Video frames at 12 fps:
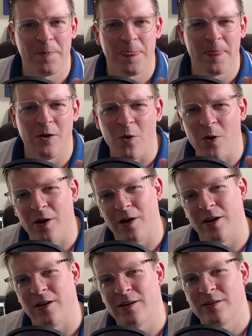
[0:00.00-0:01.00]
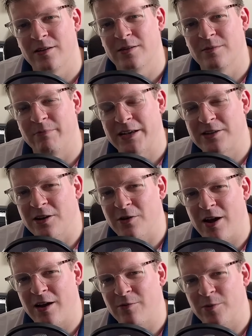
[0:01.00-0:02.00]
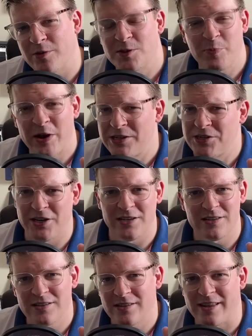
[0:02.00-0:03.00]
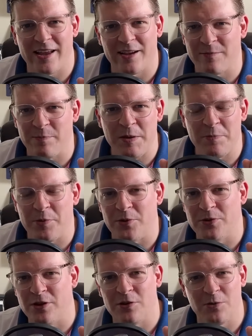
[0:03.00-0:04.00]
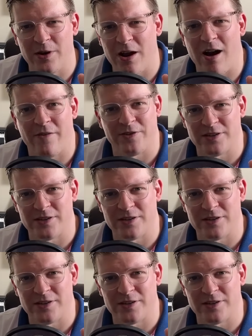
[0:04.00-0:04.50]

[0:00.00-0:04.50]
or messing around with spreadsheets like people do in offices